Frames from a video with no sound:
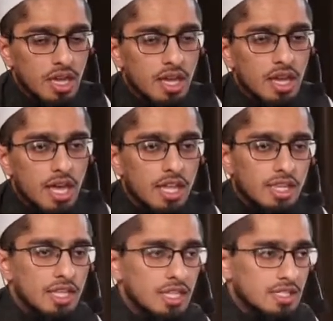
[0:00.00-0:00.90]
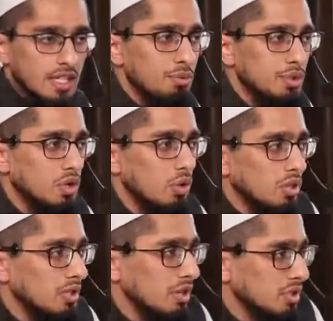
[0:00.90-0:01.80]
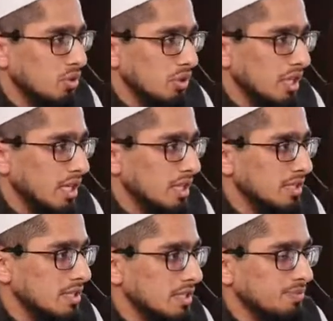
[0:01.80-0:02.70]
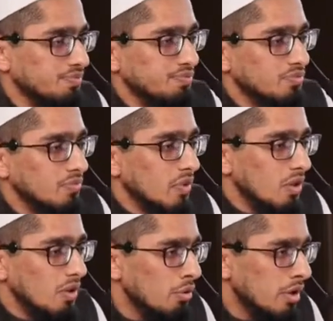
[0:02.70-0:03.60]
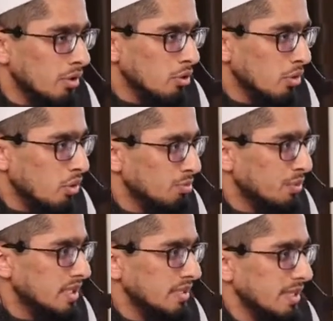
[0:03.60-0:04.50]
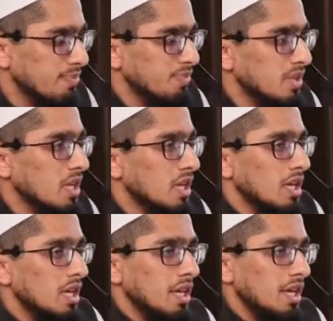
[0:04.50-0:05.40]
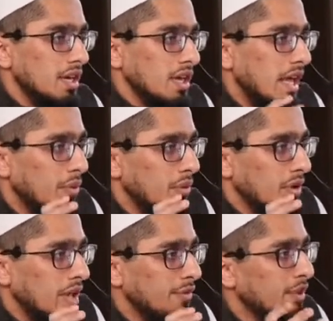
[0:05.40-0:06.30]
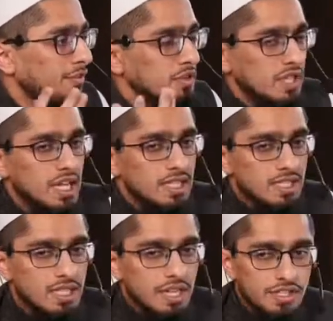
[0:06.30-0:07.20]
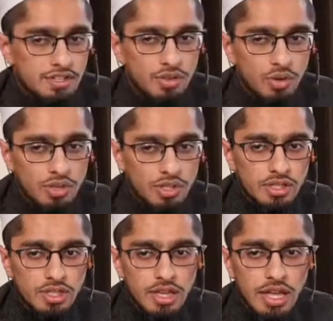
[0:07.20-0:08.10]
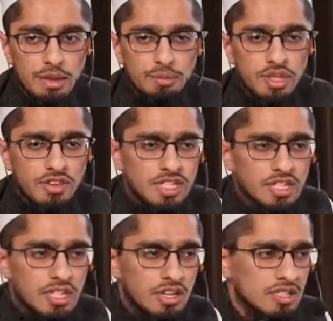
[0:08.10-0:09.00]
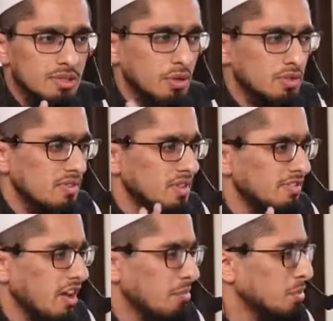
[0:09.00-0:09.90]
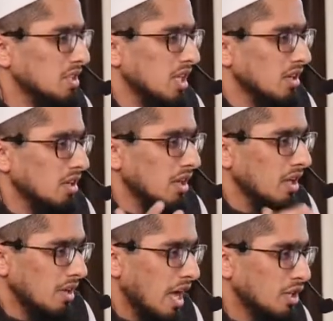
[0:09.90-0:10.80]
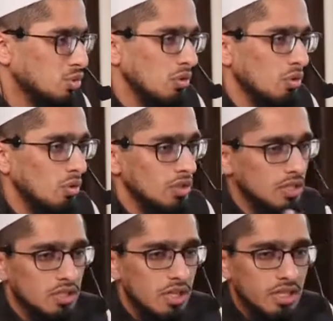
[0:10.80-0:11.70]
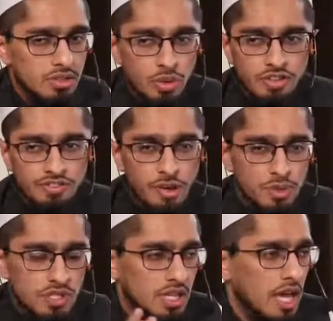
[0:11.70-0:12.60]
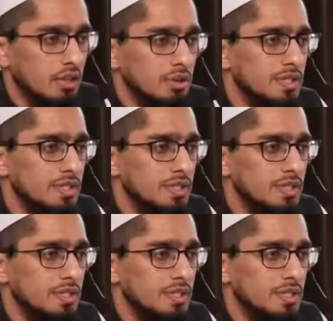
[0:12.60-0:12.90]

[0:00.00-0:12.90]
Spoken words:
And then let's say it was a gold necklace or a gold bracelet. Now, what if it was 18 carats of gold? I believe 18 carats is about 75% actual gold and 25% alloys.